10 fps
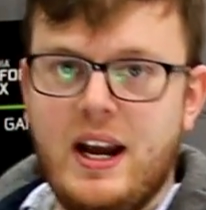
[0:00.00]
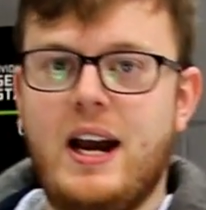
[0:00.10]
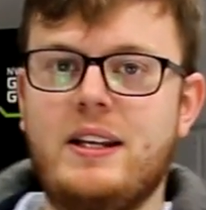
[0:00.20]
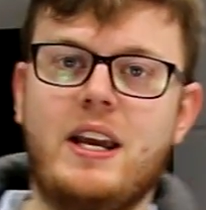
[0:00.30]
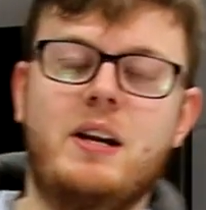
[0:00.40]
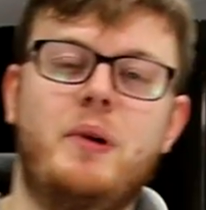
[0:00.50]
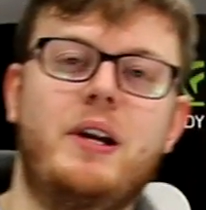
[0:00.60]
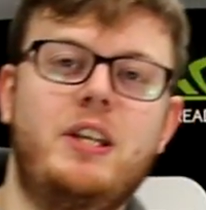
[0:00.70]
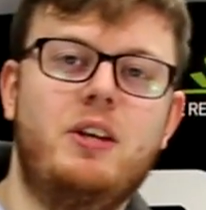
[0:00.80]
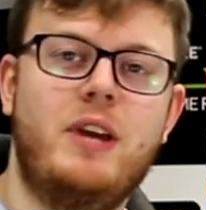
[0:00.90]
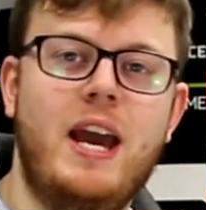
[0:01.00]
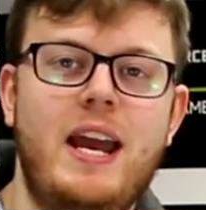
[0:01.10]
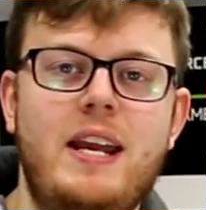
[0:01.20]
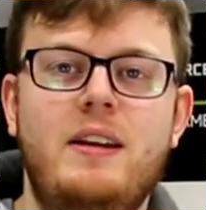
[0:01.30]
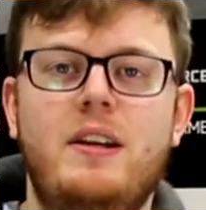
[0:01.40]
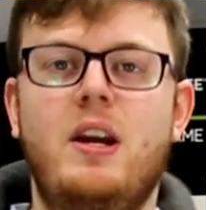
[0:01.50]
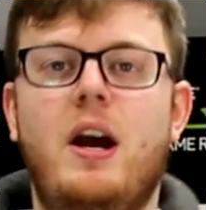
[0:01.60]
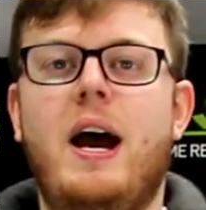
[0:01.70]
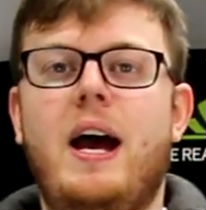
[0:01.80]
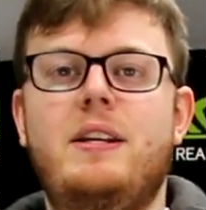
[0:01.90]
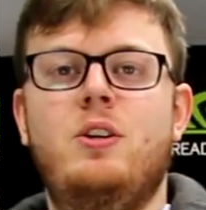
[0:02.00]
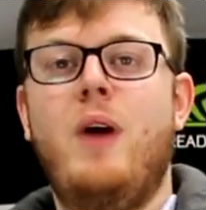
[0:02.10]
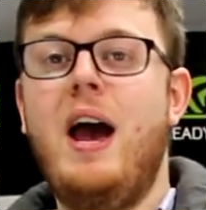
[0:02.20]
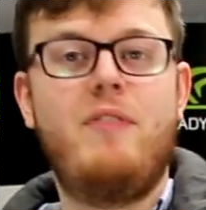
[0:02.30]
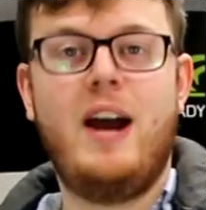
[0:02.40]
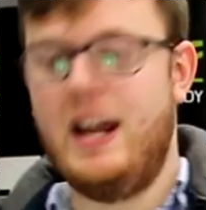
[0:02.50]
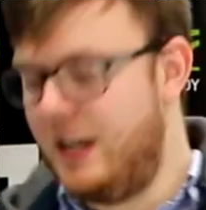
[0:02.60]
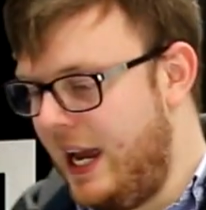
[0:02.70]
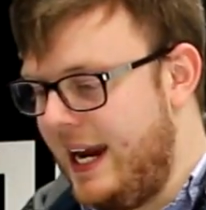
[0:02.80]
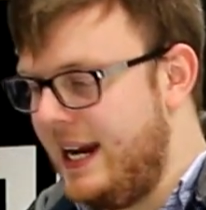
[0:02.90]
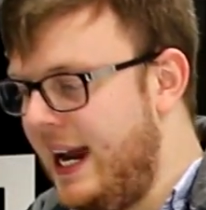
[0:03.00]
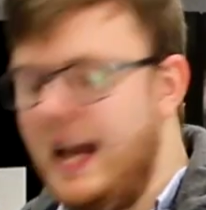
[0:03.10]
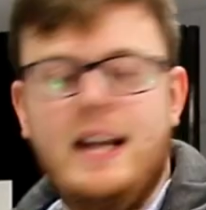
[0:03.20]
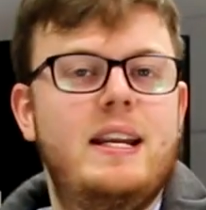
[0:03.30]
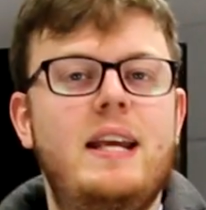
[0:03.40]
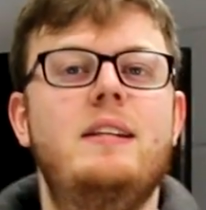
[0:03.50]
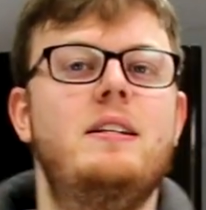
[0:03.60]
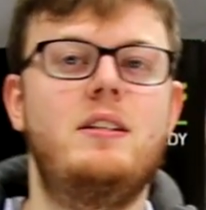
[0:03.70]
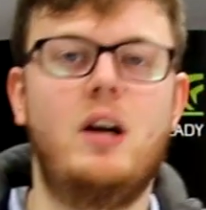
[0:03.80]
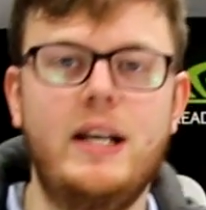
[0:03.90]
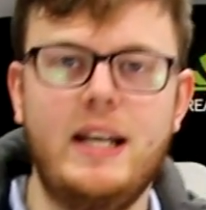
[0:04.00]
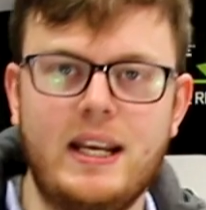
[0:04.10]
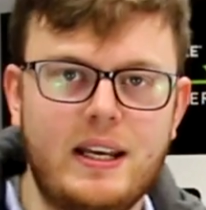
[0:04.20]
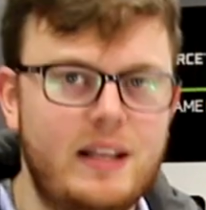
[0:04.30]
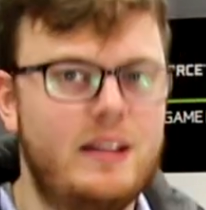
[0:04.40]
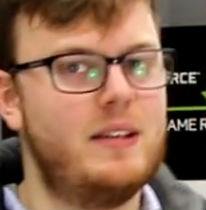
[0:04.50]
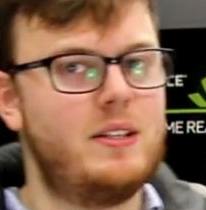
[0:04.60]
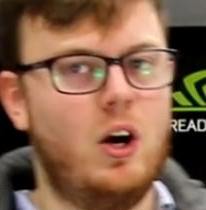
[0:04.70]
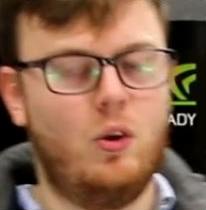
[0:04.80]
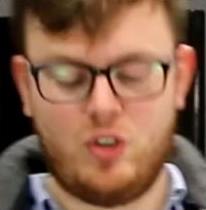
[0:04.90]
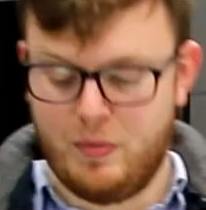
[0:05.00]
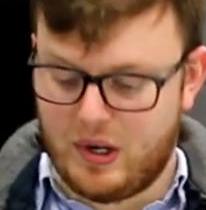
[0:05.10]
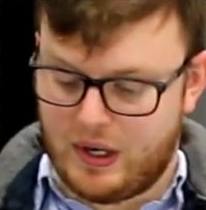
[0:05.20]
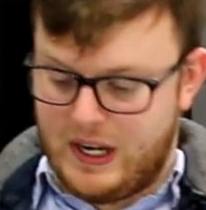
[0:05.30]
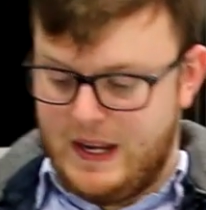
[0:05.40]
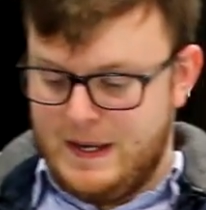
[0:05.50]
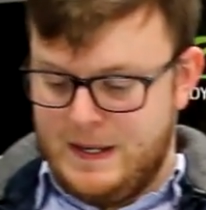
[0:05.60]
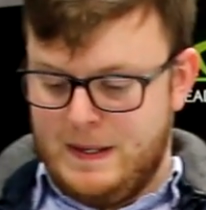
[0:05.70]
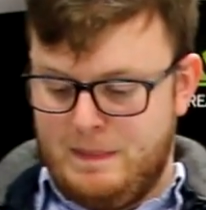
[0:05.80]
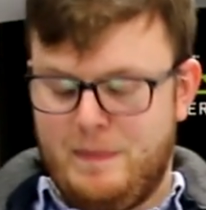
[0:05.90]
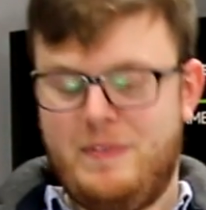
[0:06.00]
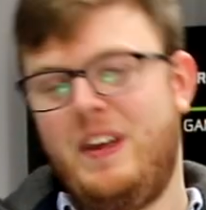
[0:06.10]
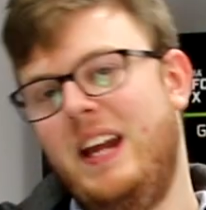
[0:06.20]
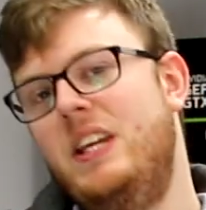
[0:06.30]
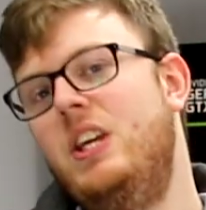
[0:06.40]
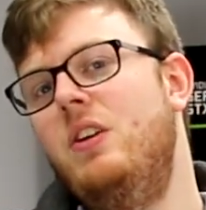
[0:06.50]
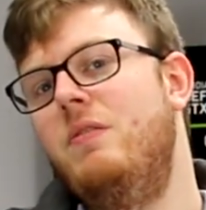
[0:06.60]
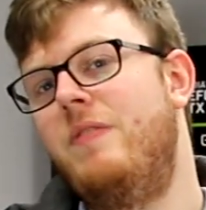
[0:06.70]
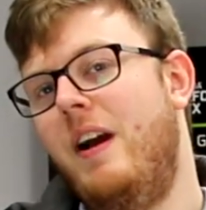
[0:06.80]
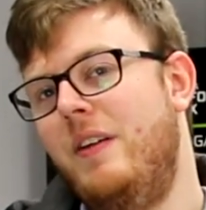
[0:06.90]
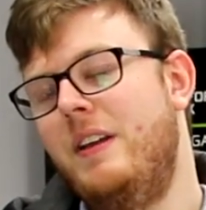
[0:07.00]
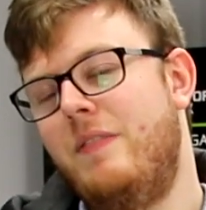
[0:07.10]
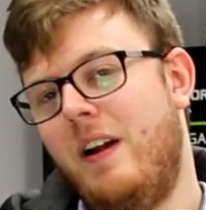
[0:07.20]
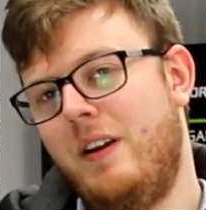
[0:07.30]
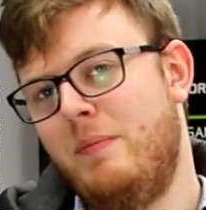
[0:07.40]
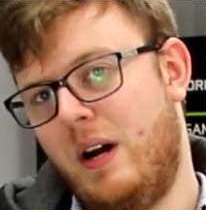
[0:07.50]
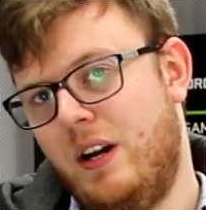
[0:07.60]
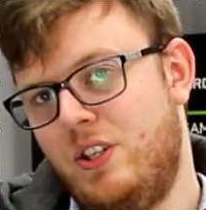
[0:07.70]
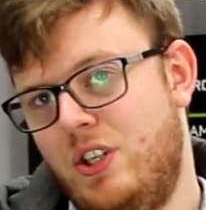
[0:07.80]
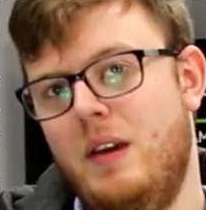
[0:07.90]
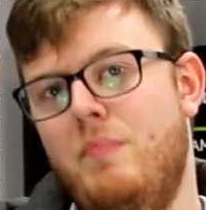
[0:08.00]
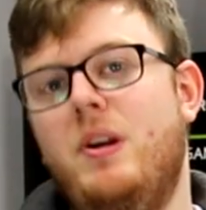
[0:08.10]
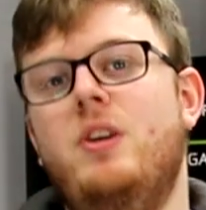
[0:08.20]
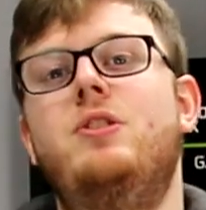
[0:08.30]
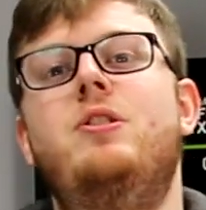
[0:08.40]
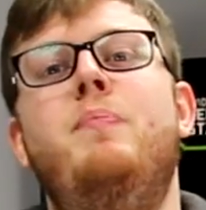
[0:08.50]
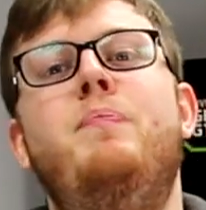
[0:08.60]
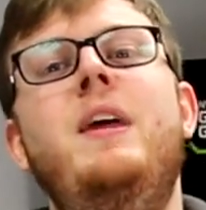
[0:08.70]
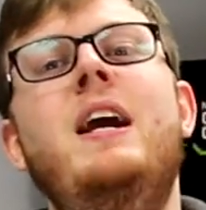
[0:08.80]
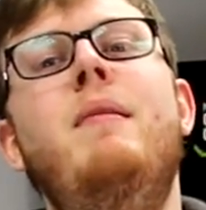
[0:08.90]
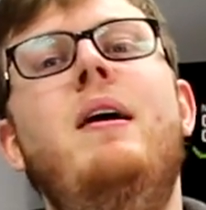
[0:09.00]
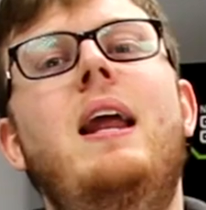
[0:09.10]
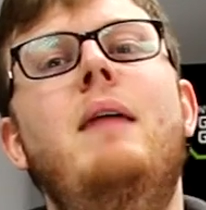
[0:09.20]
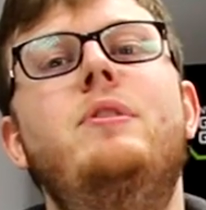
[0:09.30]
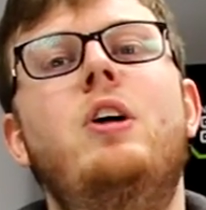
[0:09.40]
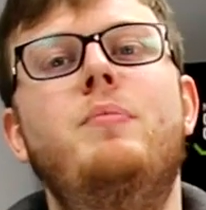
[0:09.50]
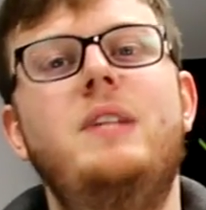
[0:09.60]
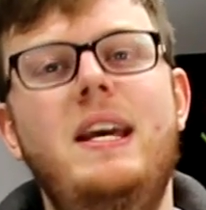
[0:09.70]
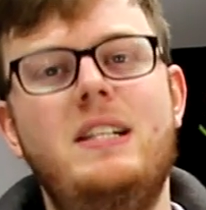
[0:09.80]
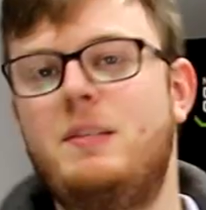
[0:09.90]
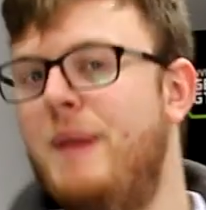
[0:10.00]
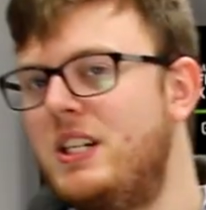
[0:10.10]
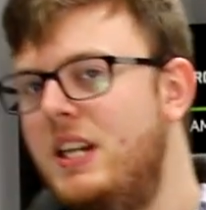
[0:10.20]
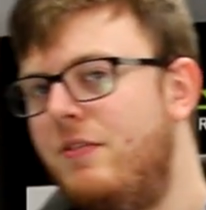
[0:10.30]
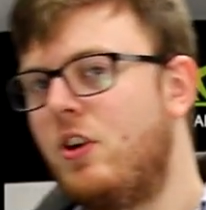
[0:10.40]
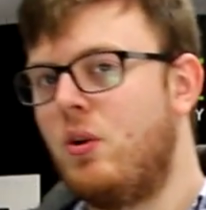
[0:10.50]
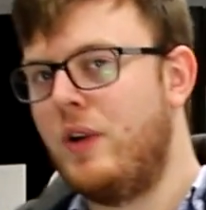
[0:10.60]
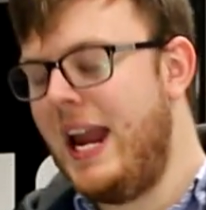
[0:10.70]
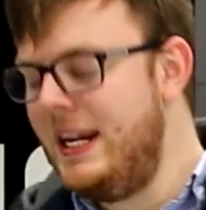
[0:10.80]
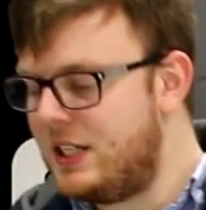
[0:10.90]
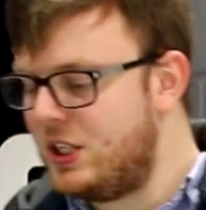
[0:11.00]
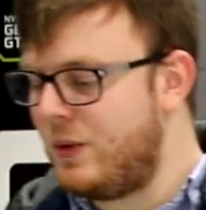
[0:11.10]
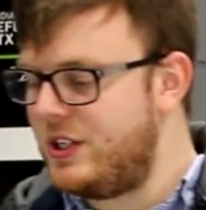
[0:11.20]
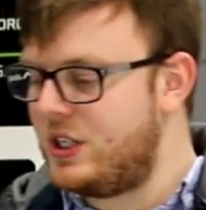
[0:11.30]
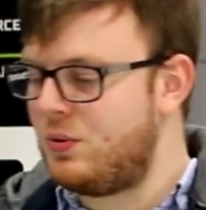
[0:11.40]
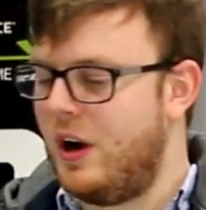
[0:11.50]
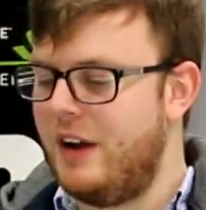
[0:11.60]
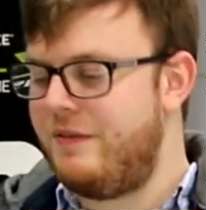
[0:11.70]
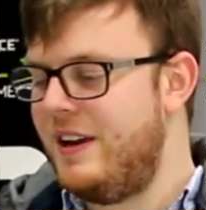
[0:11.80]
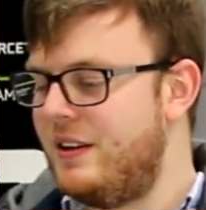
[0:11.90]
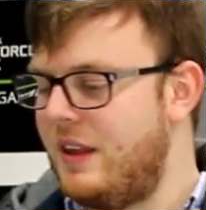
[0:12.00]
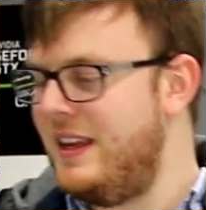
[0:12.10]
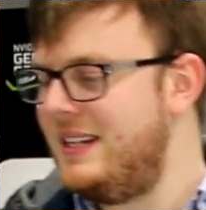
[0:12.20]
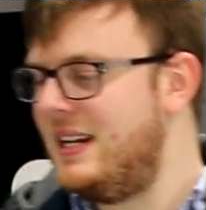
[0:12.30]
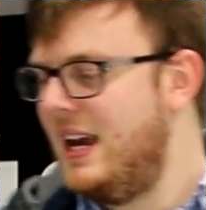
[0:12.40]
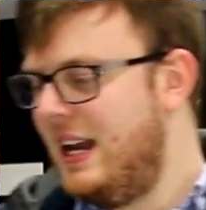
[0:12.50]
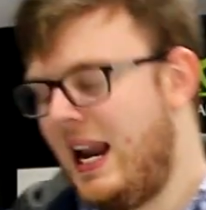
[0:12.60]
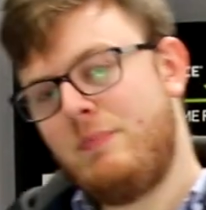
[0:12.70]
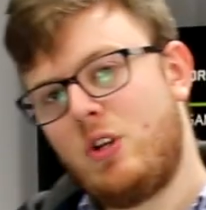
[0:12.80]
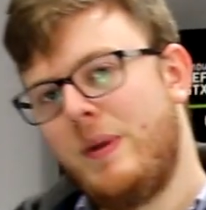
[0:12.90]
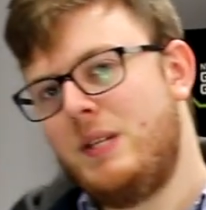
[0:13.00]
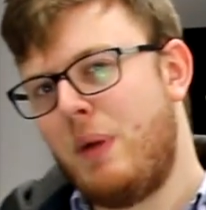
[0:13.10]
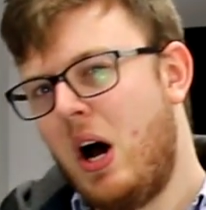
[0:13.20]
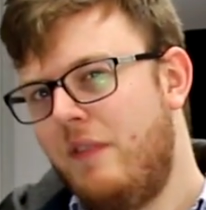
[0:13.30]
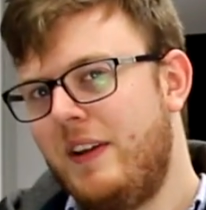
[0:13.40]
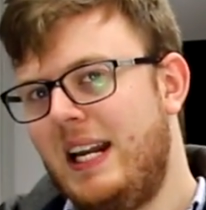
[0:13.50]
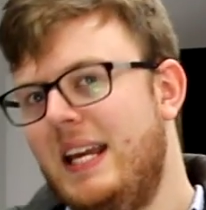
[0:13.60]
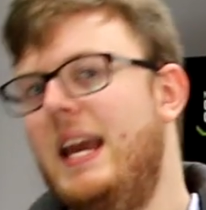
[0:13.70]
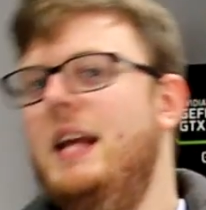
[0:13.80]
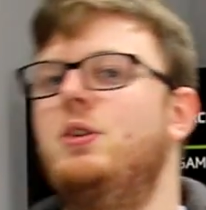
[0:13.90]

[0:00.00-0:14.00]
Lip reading: at Gigabyte UK and whoever had a hand in designing this Ultrabook. Thank you very, very much. Because the thing about laptops is, especially for creators, which is what I feel that this laptop is perfectly geared